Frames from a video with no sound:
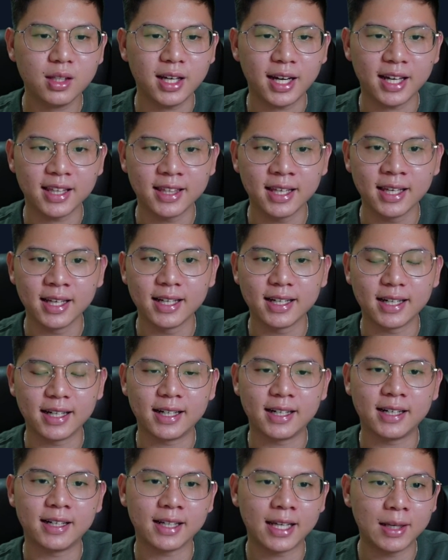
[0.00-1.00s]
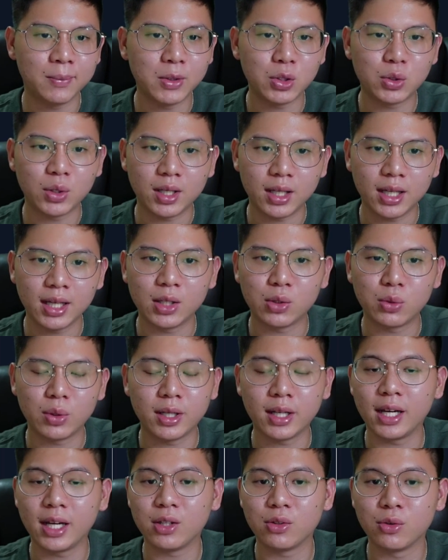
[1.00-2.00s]
yeah, I think Game Week 28 and
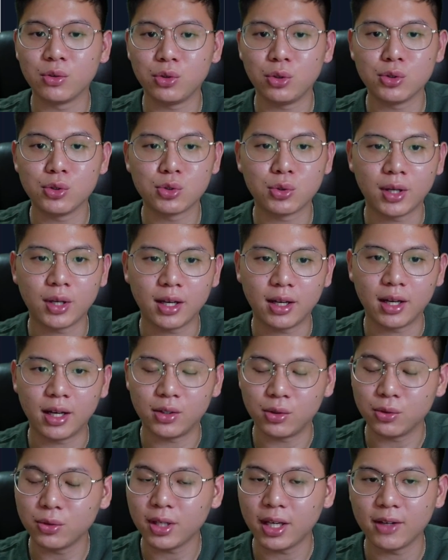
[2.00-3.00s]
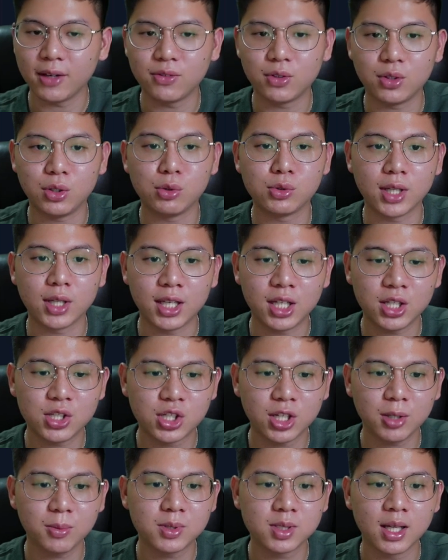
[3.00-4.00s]
29 I don't have to use any
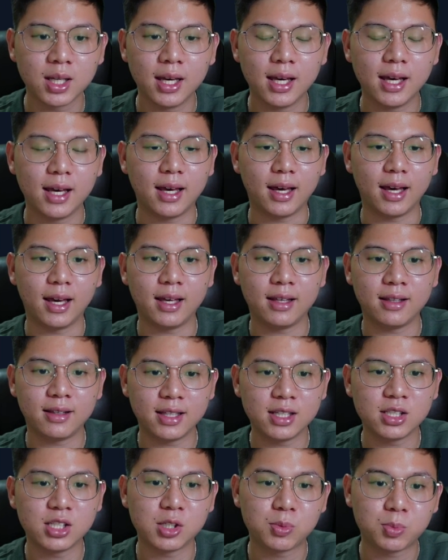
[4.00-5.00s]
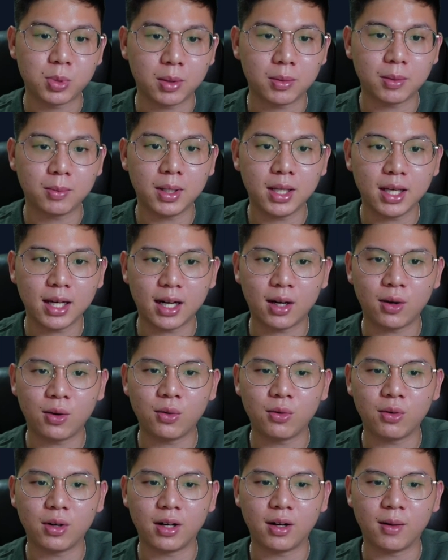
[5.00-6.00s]
chips, and this is probably
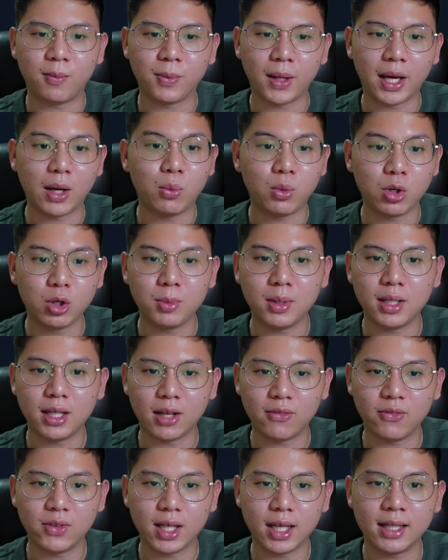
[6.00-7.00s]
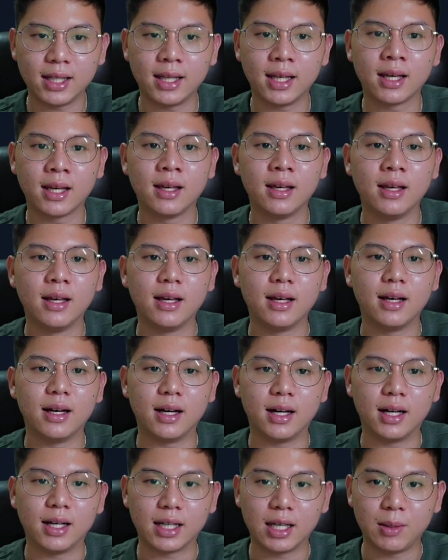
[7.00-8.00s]
how I will be navigating
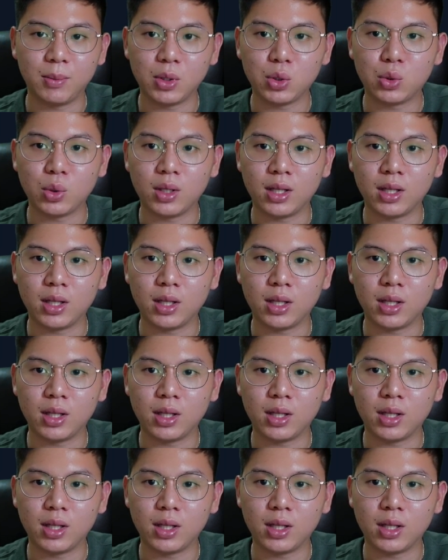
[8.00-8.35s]
Game Week